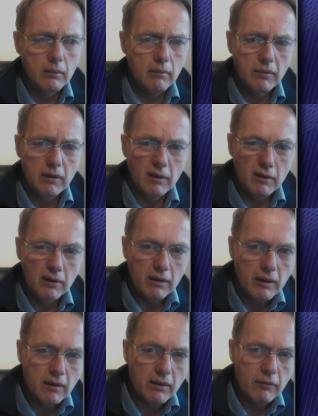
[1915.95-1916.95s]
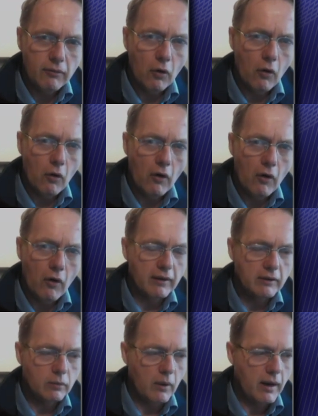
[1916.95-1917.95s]
the four
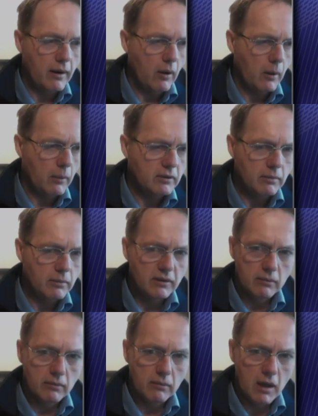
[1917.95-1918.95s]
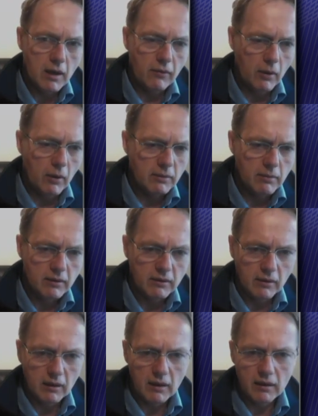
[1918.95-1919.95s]
areas where over
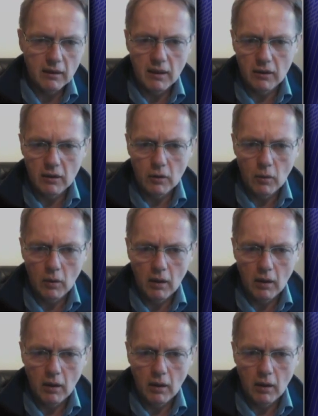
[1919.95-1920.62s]
optimism can hit you